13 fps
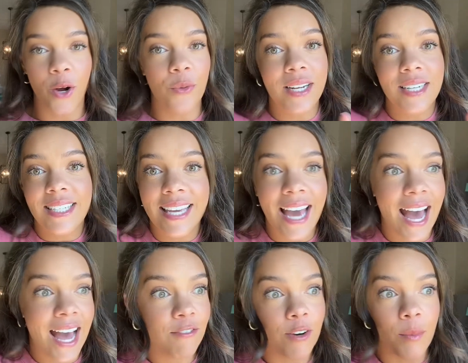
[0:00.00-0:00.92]
don't need to
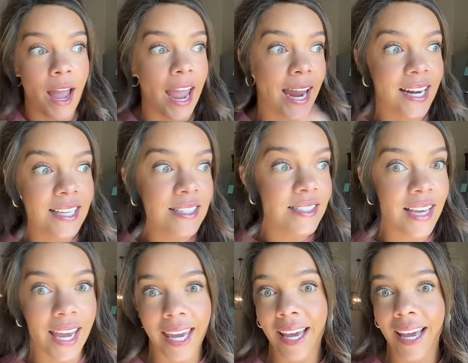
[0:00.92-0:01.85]
get from A to
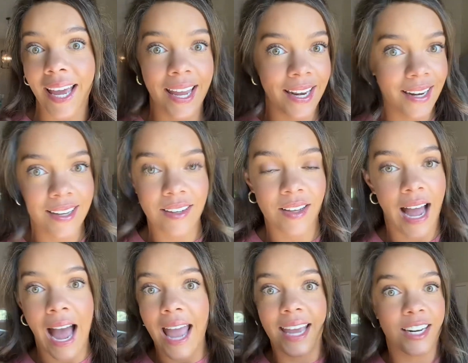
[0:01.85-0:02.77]
Z in
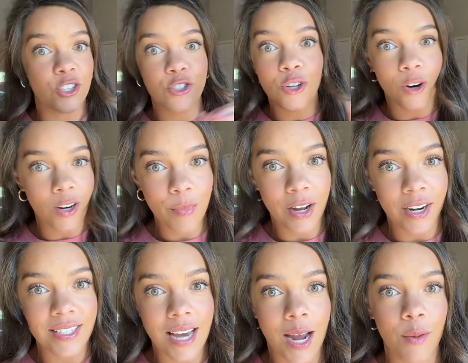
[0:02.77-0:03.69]
a certain amount
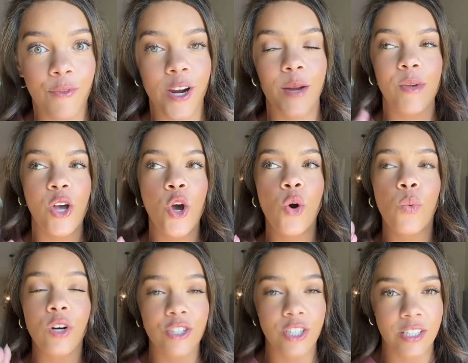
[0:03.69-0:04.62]
of time frame.
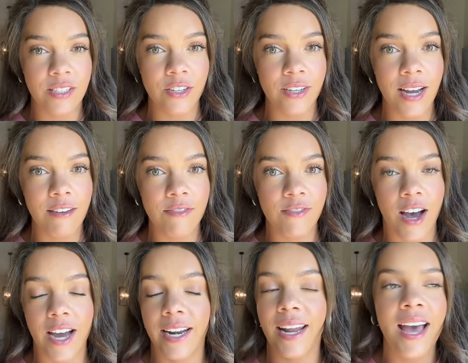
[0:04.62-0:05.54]
We're just here to have
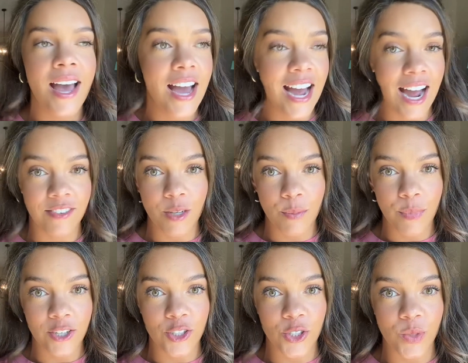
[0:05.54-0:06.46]
fun, have some
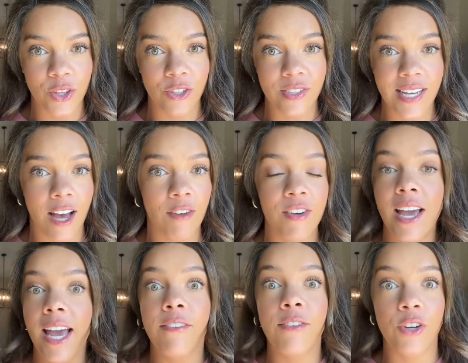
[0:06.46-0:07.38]
patience with yourself.
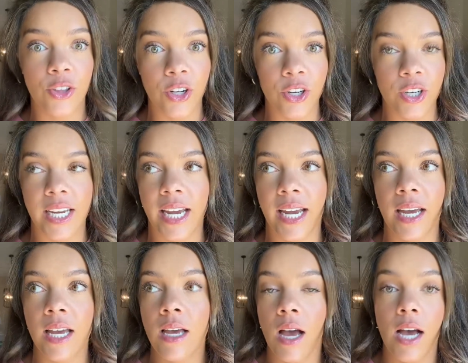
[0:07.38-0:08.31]
If you're learning
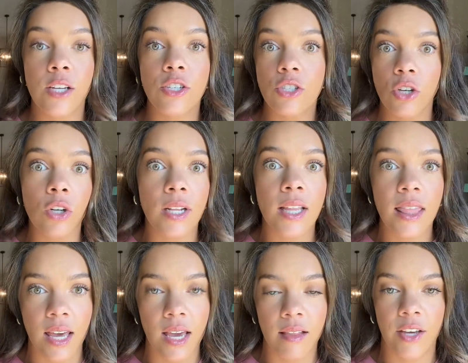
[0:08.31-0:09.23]
a certain
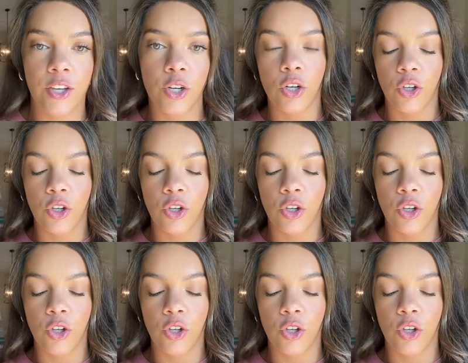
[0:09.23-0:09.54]
thing, like